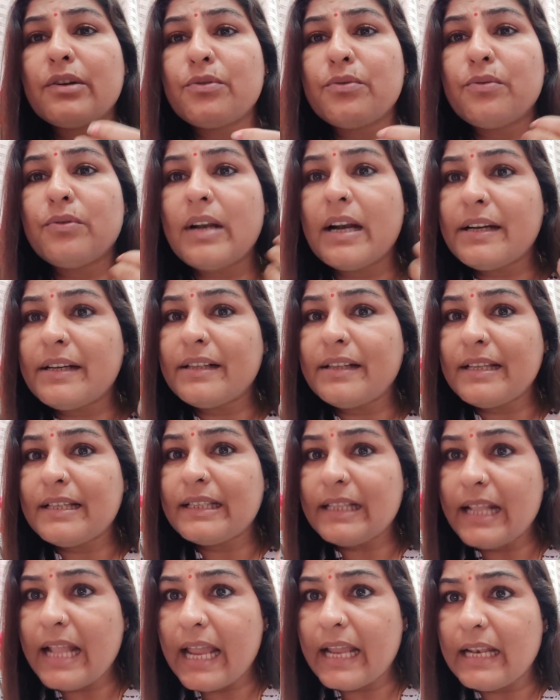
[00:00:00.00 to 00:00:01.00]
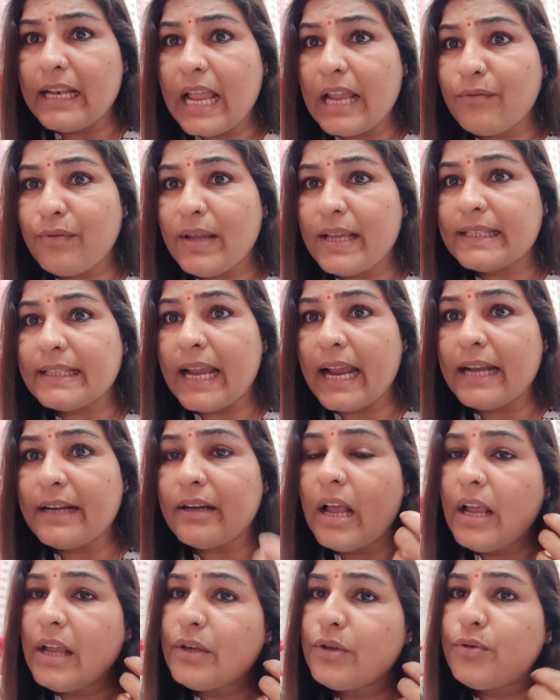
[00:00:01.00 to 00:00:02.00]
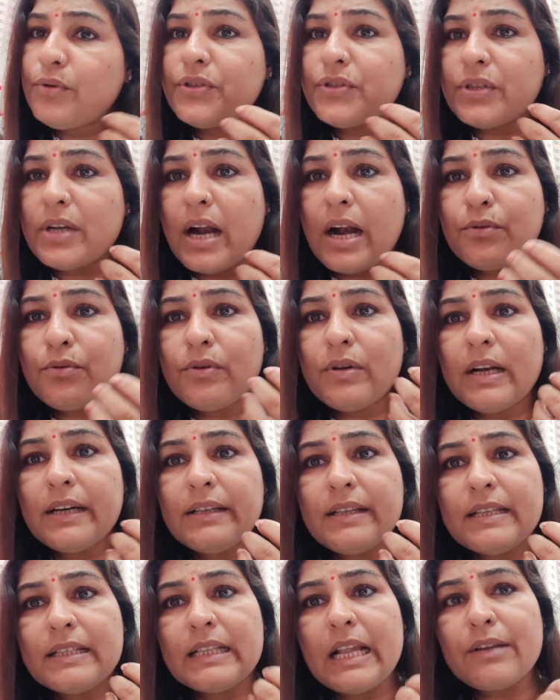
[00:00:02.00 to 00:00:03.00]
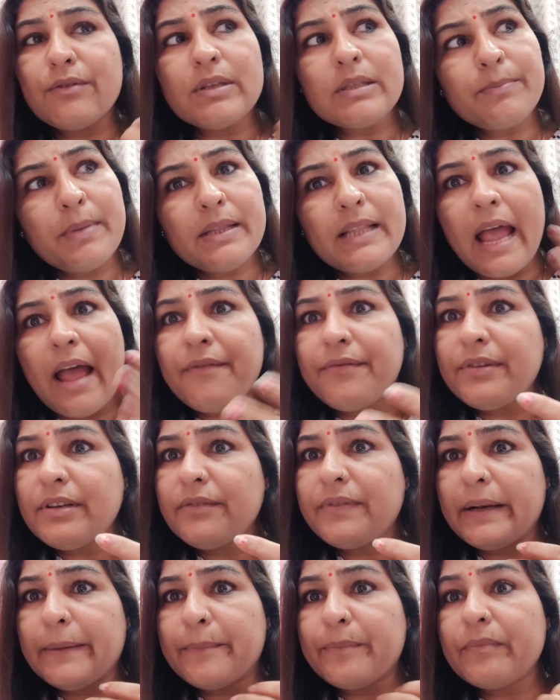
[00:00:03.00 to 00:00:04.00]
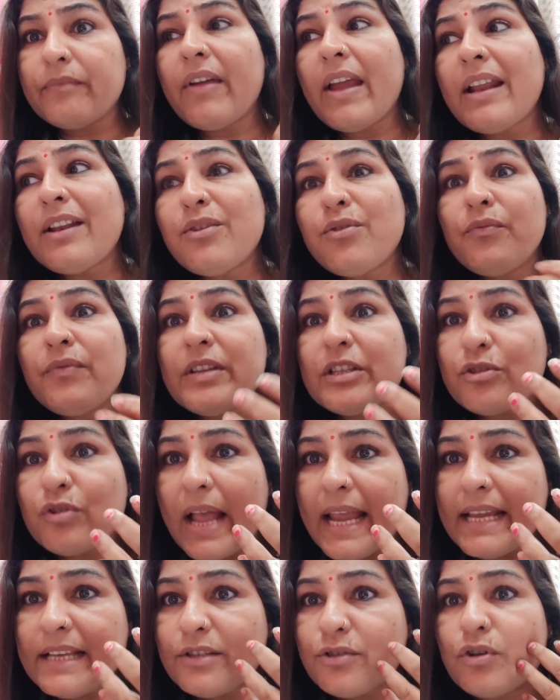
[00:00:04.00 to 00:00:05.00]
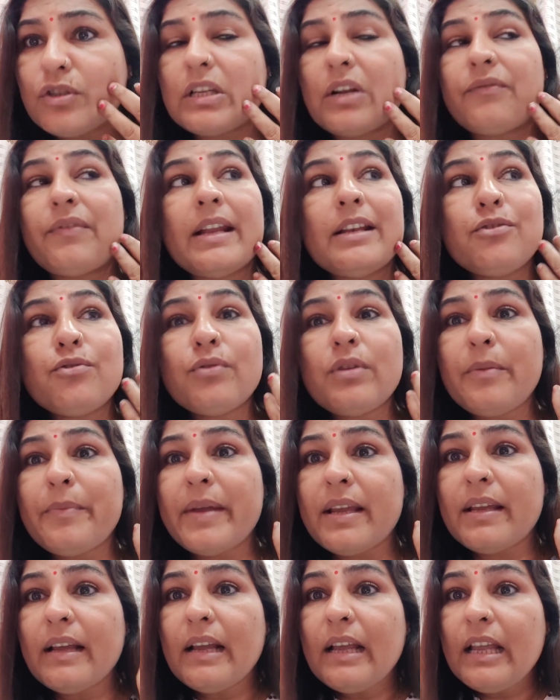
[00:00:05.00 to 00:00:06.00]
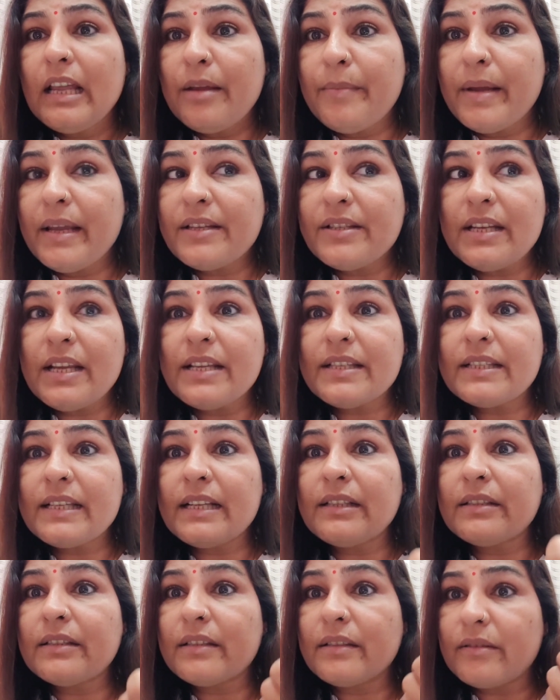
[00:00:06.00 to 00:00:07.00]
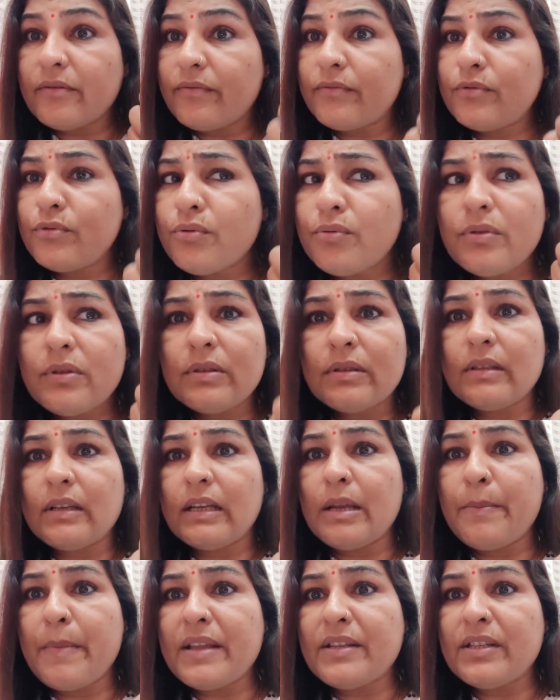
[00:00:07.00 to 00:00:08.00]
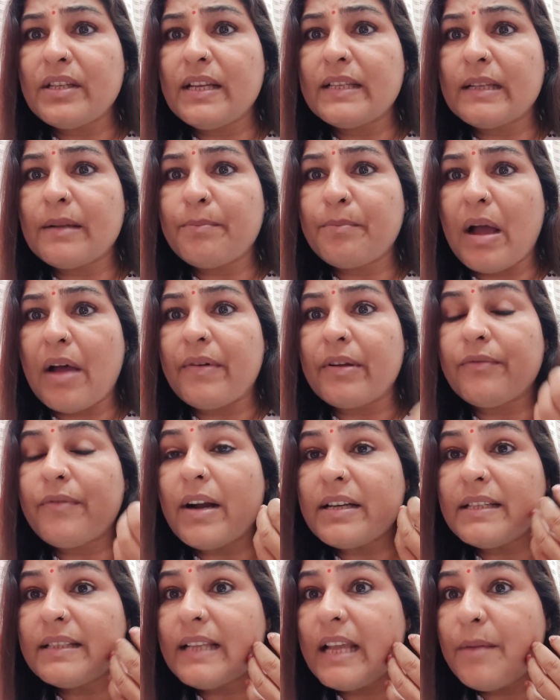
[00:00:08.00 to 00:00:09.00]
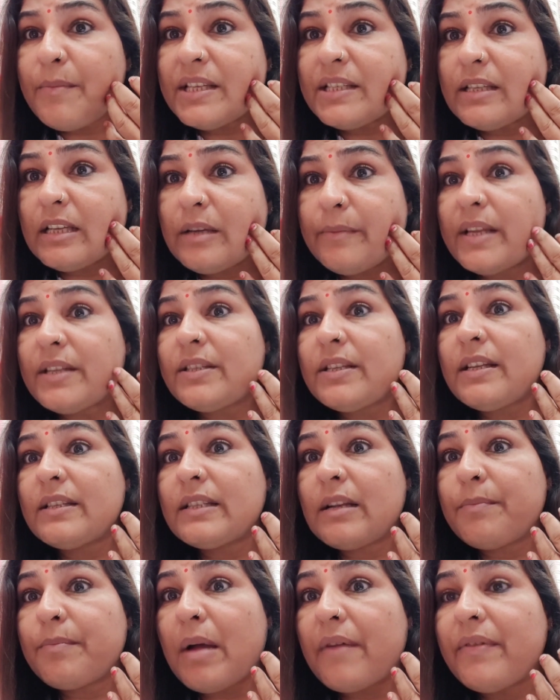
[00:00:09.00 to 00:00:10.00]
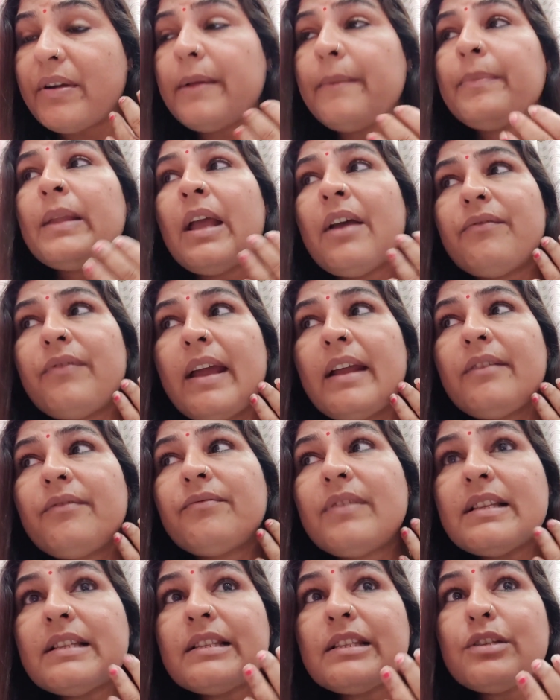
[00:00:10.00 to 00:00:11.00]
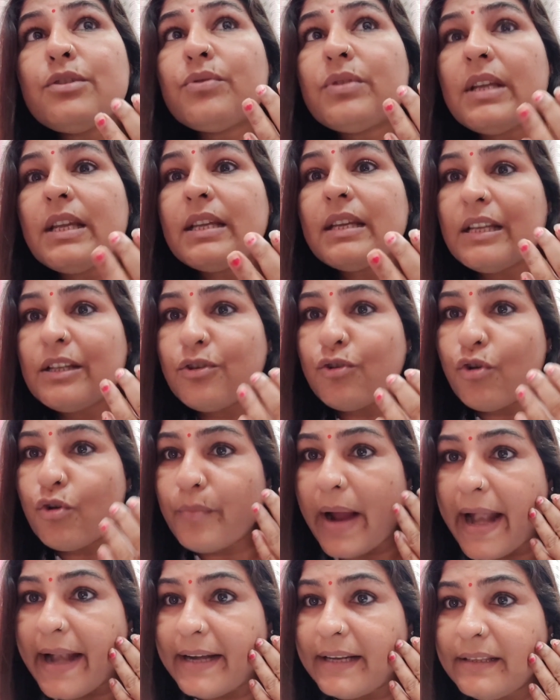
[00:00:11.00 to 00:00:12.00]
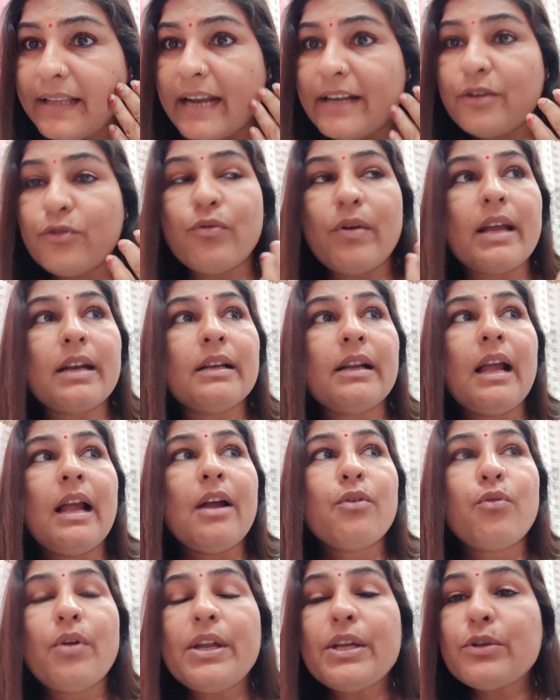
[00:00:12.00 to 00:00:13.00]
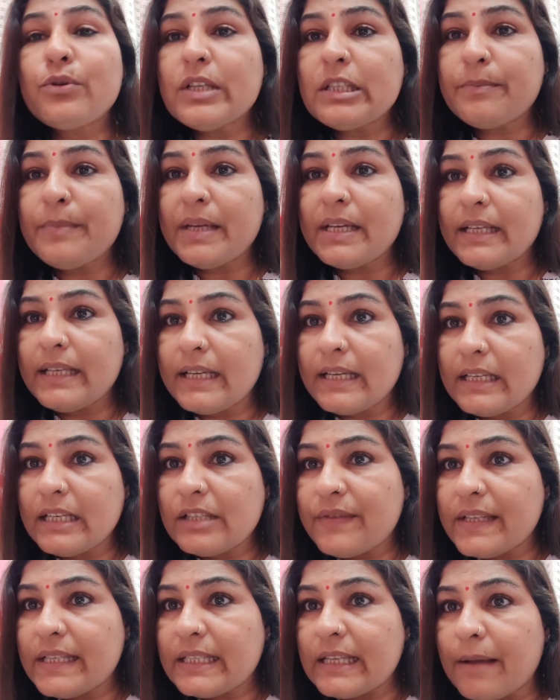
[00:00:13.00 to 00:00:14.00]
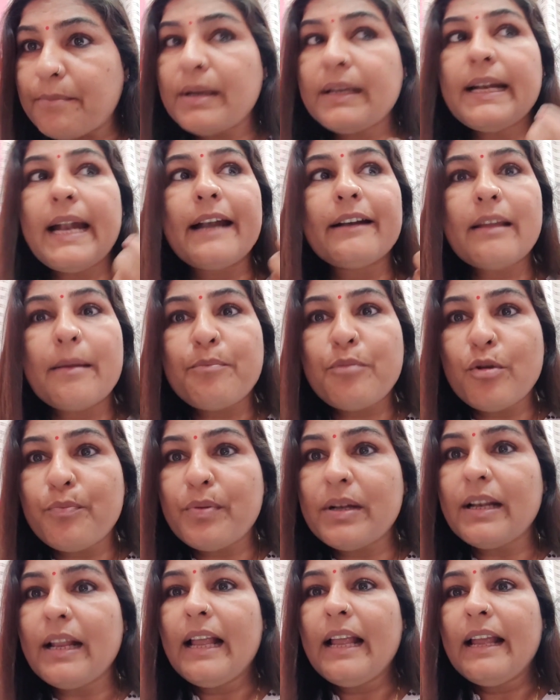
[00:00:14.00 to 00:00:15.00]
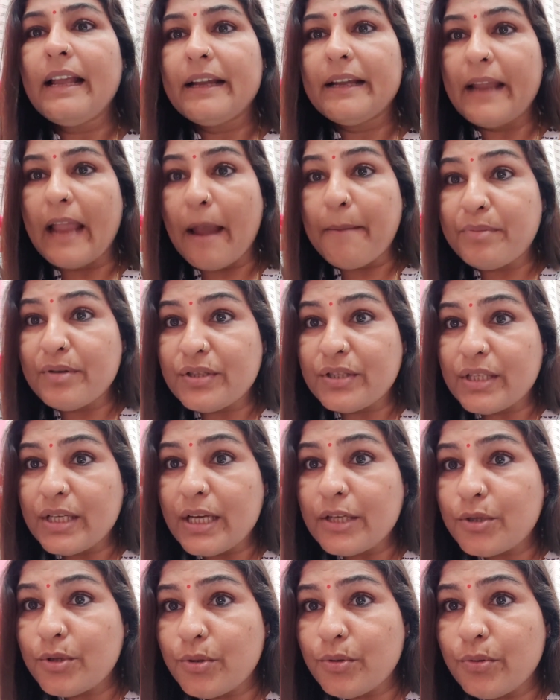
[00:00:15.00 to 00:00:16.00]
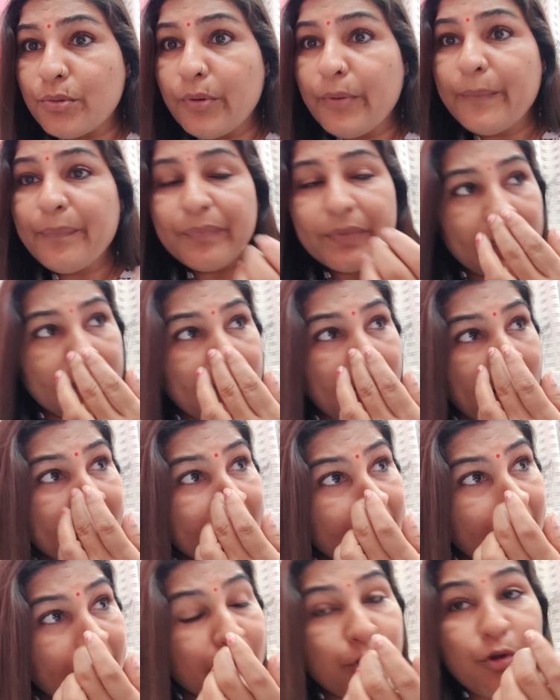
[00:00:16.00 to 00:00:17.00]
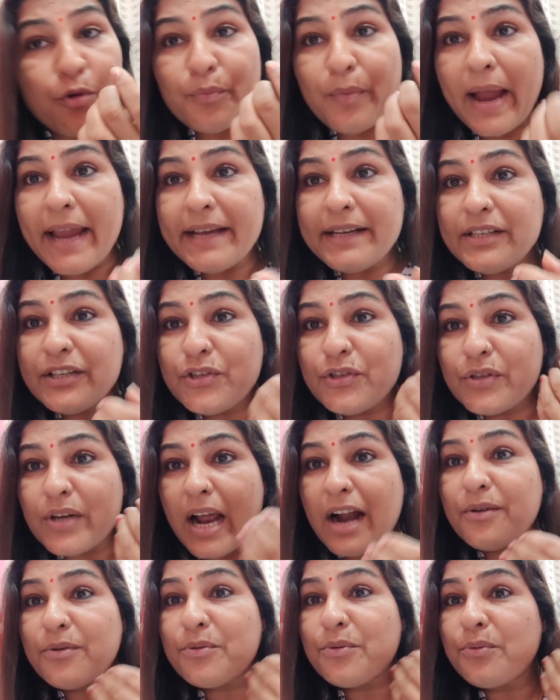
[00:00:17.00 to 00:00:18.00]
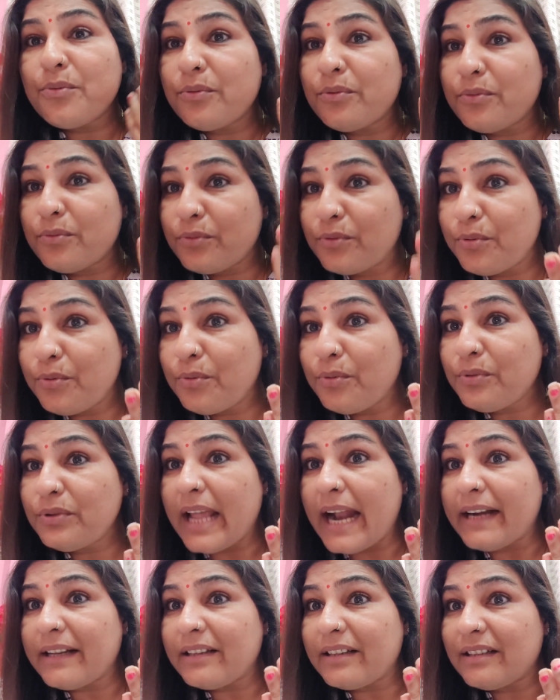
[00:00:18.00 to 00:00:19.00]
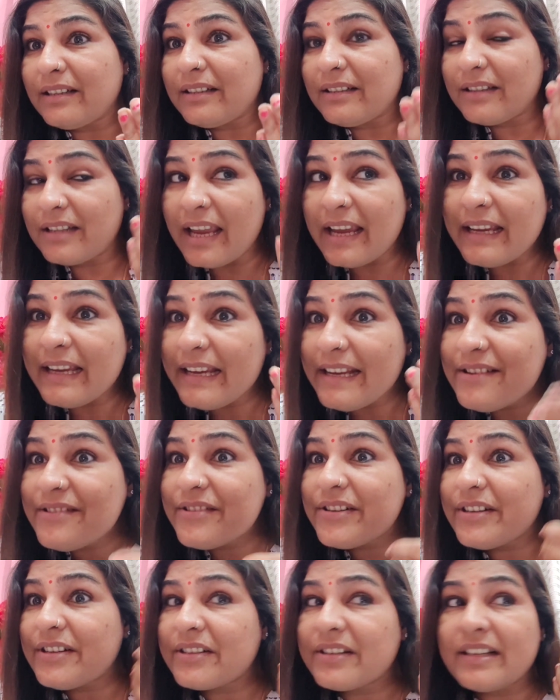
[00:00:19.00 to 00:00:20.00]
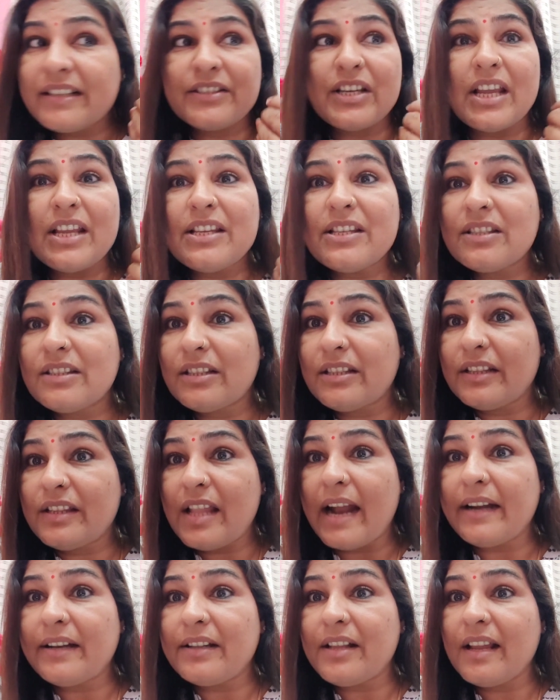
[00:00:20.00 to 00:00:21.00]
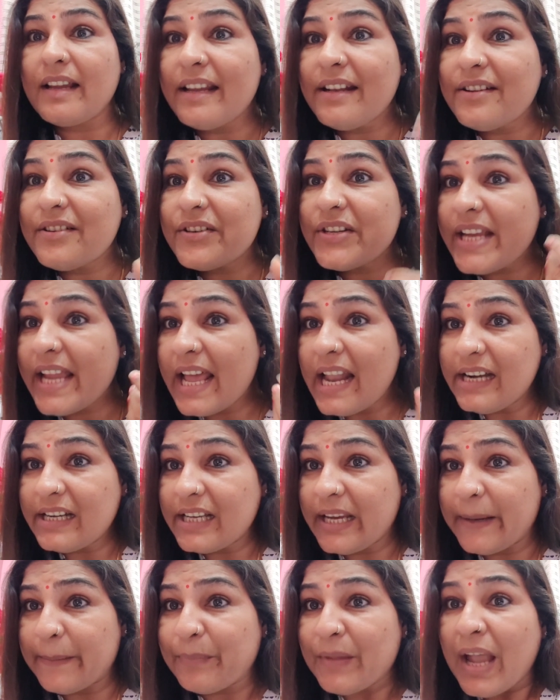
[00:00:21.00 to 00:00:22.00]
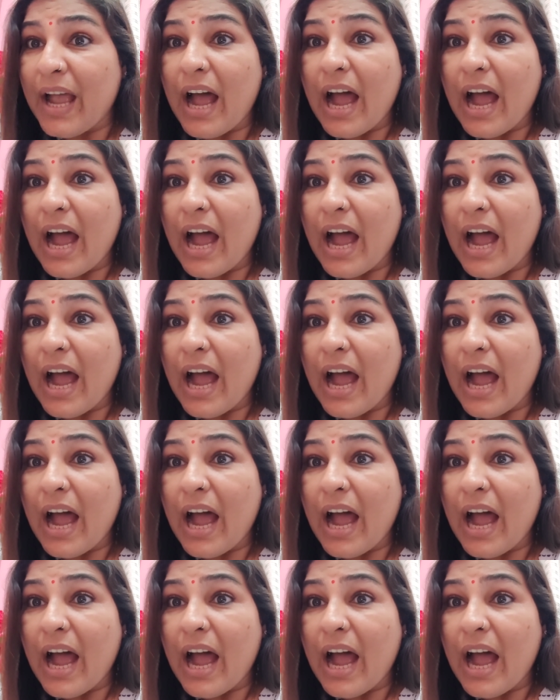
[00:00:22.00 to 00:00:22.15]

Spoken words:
to learn this language, and you start to learn this language with everyone. When you visualize yourself, when you imagination, do imagination power. What is the imagination power? When once you think in your mind that you are going to speak in English with someone, and the people appreciate you, then your mind start to do that thing in change that thing in reality.